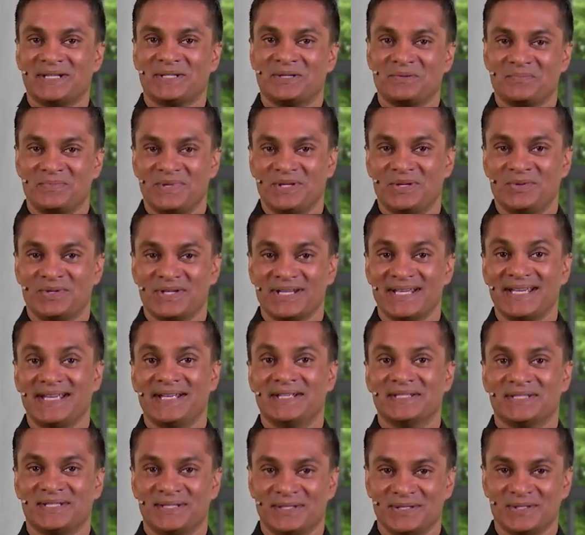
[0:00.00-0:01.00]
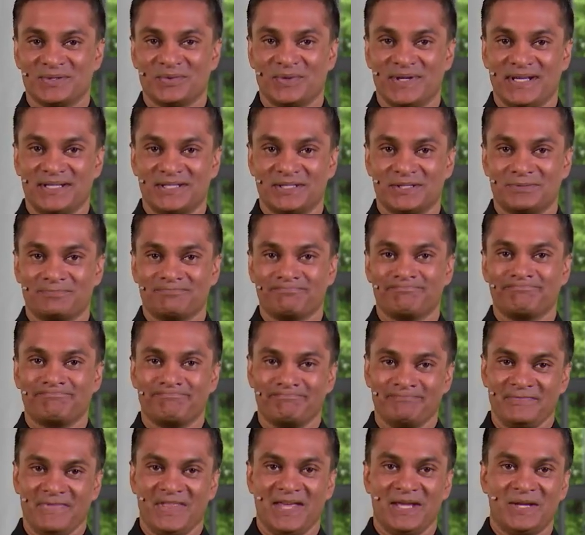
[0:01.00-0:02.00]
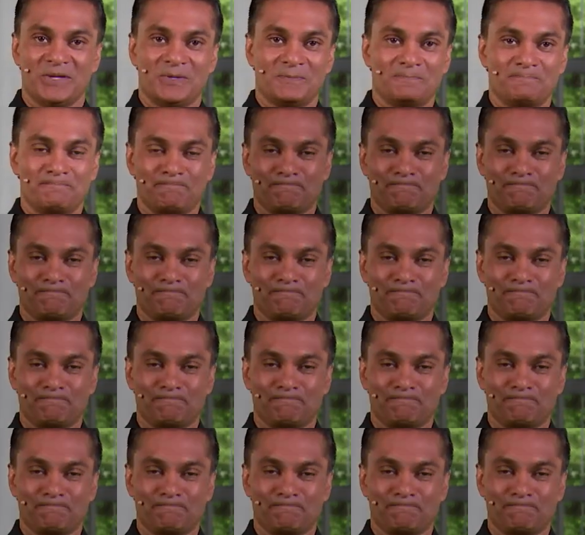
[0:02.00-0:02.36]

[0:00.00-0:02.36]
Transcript: compute incidence rates. Thank you.